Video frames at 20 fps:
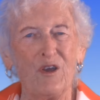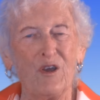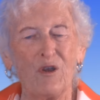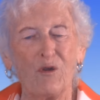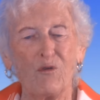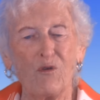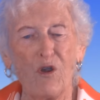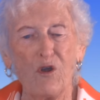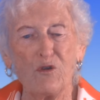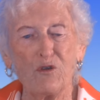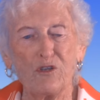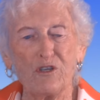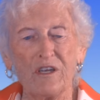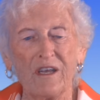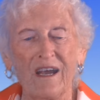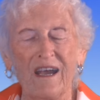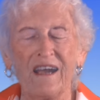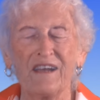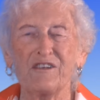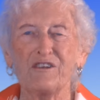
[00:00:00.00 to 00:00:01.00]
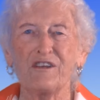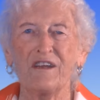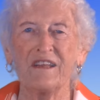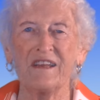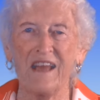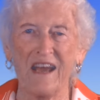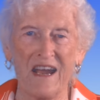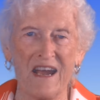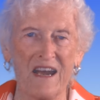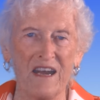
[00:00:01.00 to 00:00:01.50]
Rosh
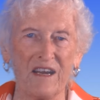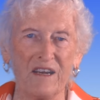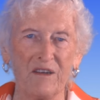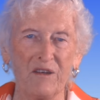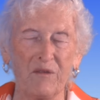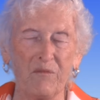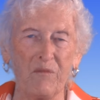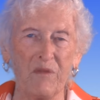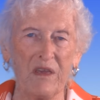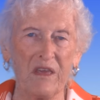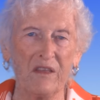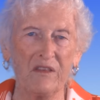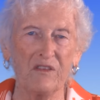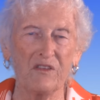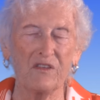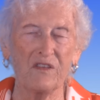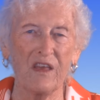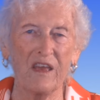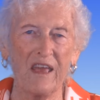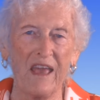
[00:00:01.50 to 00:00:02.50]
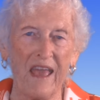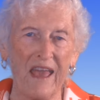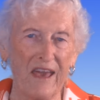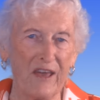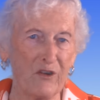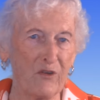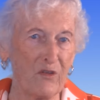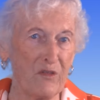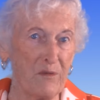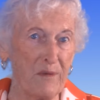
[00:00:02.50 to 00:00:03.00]
Hashanah means the
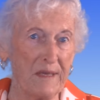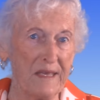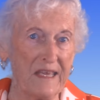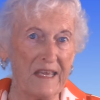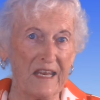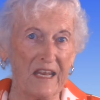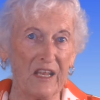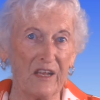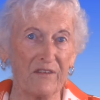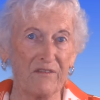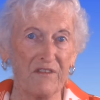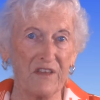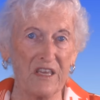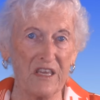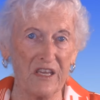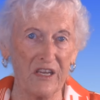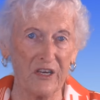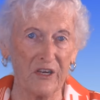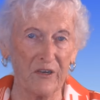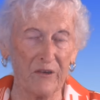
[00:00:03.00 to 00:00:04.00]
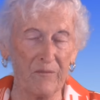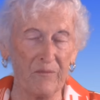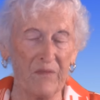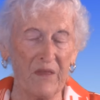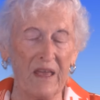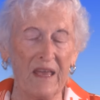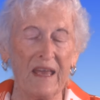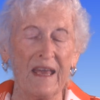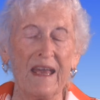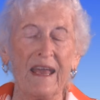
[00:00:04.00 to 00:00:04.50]
head or the beginning of the year,
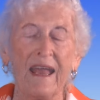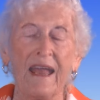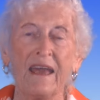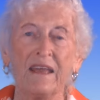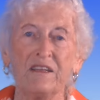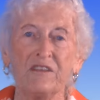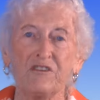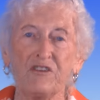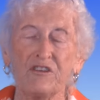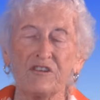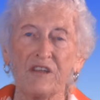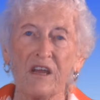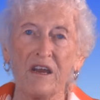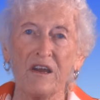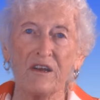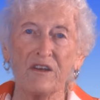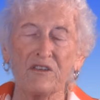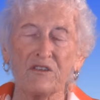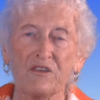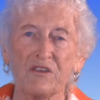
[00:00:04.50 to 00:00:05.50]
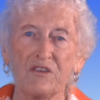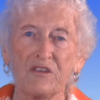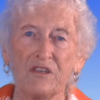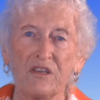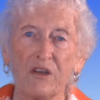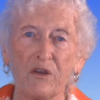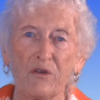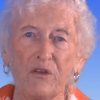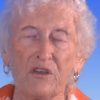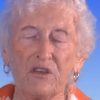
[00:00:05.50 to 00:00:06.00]
and it starts a
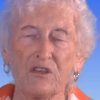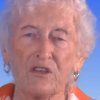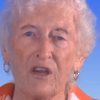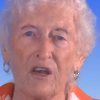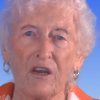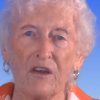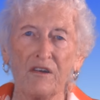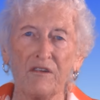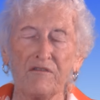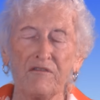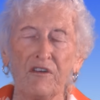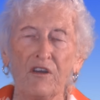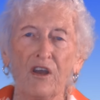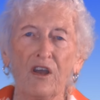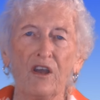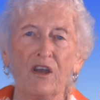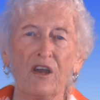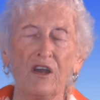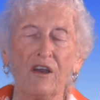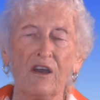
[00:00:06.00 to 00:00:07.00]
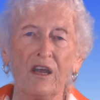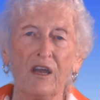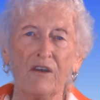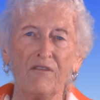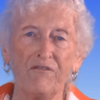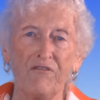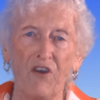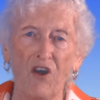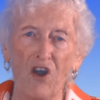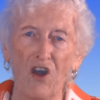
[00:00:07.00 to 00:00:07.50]
series of
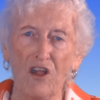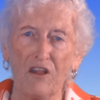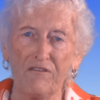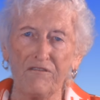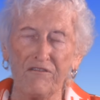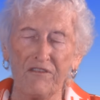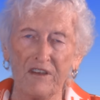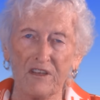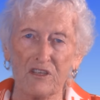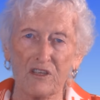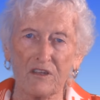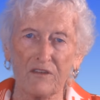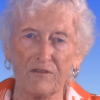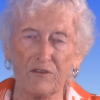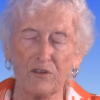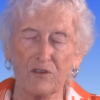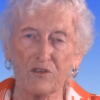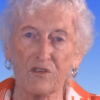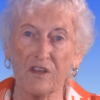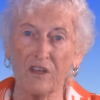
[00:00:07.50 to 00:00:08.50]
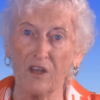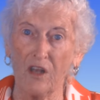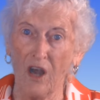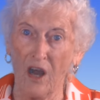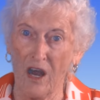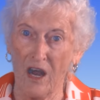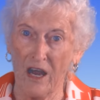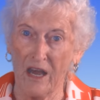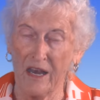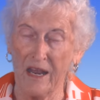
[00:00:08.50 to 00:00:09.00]
fall festivals that
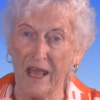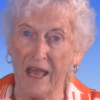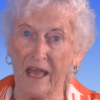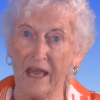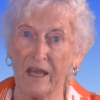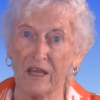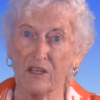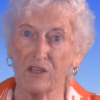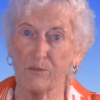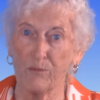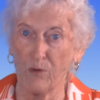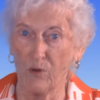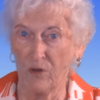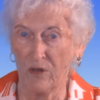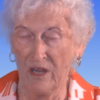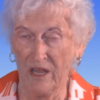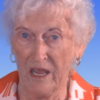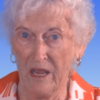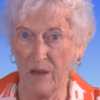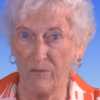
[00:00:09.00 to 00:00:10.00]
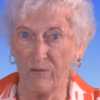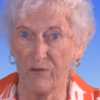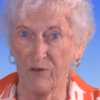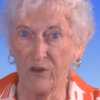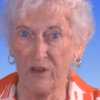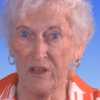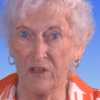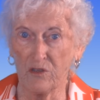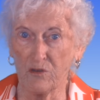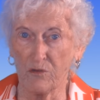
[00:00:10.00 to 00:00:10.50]
God has proclaimed
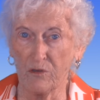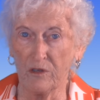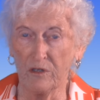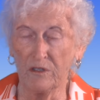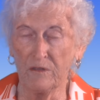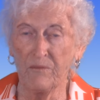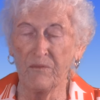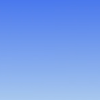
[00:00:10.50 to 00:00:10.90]
for Israel.